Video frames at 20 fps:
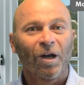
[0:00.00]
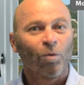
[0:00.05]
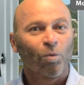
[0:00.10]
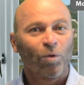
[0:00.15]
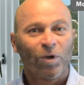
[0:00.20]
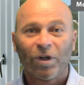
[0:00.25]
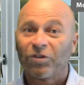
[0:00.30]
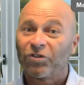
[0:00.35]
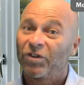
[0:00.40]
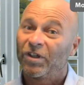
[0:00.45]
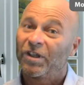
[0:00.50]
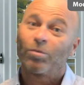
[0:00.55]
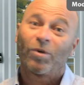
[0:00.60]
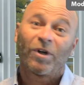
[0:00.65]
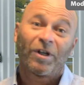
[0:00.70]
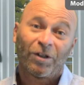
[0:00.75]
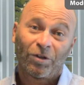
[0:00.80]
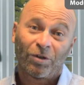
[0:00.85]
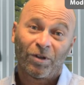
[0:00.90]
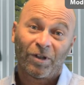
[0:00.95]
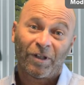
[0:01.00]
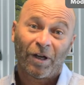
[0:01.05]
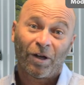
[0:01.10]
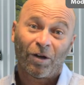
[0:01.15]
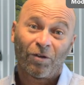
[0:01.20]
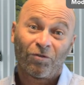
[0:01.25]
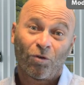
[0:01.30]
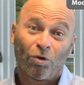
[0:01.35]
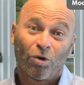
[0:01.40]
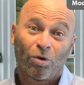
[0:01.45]
We don't see anybody doing
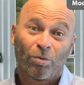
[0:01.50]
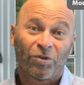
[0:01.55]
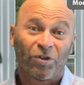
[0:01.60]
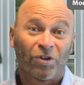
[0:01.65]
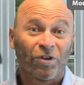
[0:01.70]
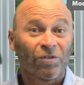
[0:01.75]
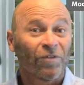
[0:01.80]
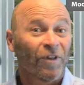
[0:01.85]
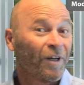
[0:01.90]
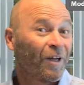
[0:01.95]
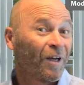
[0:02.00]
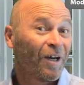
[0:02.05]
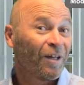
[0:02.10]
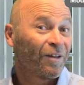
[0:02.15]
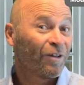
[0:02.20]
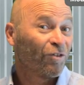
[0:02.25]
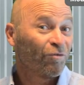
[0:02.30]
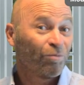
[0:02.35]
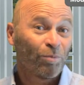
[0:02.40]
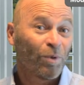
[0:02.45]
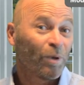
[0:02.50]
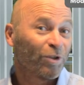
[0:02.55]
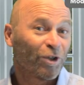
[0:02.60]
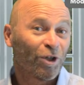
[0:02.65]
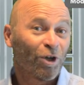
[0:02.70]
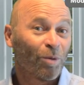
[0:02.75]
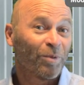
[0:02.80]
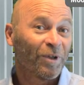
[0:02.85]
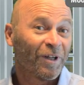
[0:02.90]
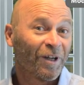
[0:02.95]
nano forums, and if they are, they've probably
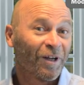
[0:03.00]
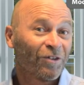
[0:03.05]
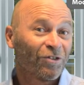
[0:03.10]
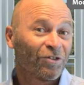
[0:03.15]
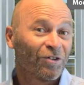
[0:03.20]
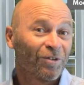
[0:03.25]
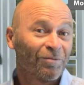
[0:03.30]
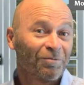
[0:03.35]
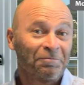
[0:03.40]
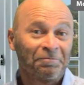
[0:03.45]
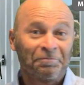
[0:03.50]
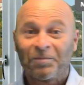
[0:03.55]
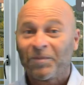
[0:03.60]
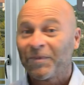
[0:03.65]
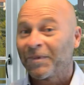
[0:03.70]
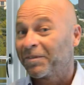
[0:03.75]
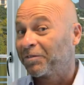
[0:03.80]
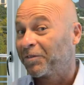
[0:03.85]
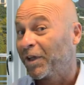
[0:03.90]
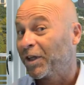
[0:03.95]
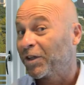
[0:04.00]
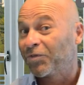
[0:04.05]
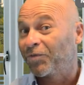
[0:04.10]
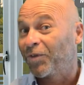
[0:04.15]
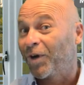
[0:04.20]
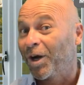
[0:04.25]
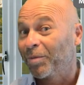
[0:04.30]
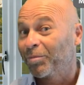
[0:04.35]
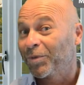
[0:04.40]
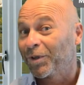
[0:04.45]
copied us, and that's
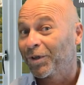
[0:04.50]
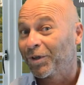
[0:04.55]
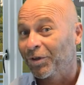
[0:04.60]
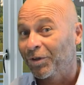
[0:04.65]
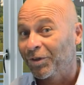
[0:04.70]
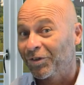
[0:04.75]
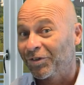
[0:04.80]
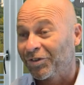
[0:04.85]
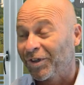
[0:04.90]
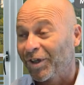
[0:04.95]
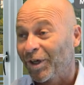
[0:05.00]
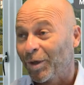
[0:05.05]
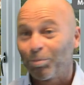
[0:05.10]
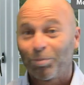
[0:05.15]
fine, because